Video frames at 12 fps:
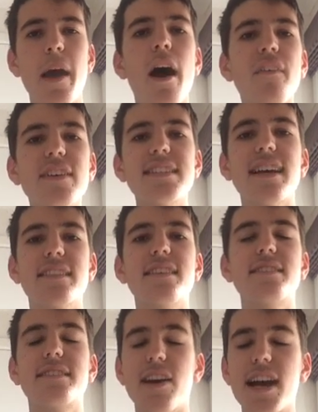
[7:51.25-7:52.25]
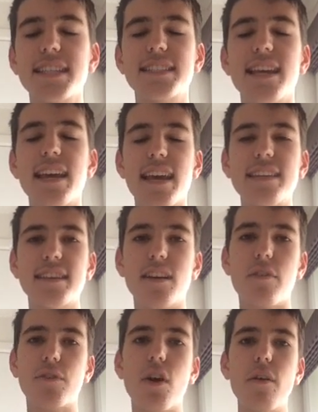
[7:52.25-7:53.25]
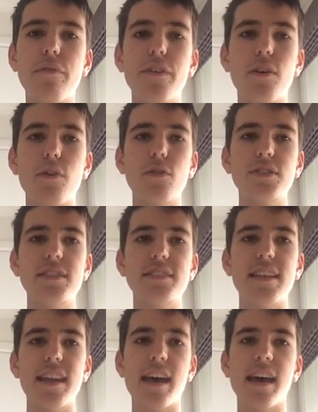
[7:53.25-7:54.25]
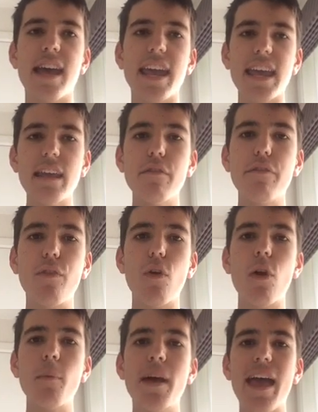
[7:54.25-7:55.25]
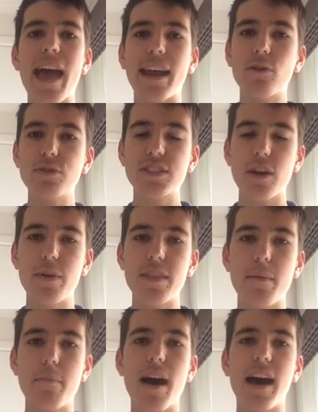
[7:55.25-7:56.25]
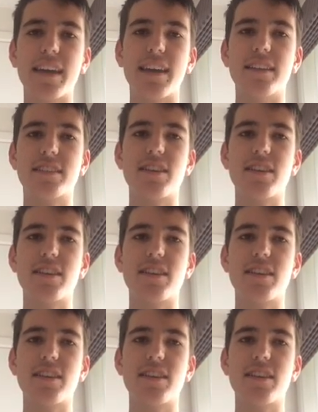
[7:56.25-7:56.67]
How I take this race is that I've gone for the horses that are in form and also in the market.